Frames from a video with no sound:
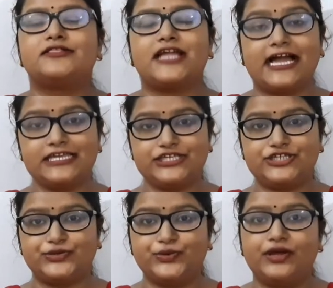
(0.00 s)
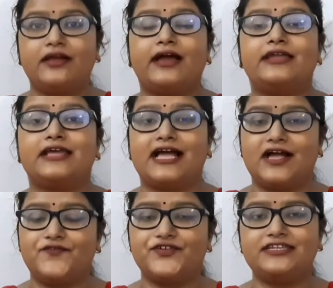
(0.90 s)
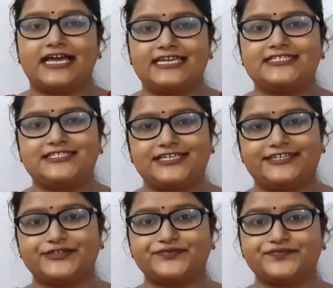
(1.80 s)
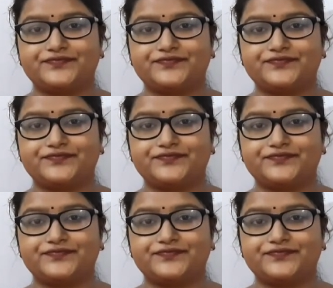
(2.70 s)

Thank you and have a nice day.